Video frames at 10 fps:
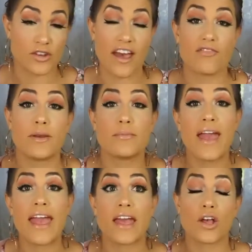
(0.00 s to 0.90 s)
So I have been
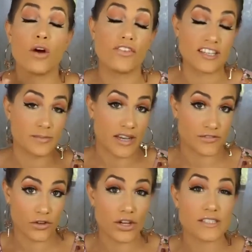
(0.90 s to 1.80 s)
paying over these
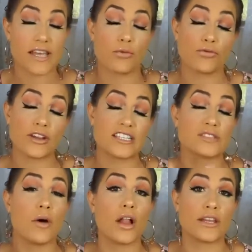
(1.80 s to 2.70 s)
past few years like really
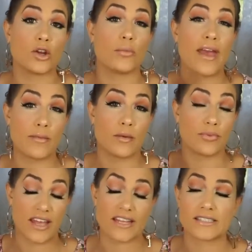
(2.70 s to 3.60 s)
small little payment
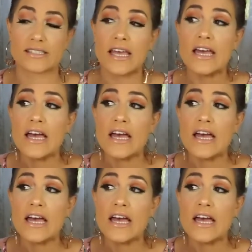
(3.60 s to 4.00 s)
plans.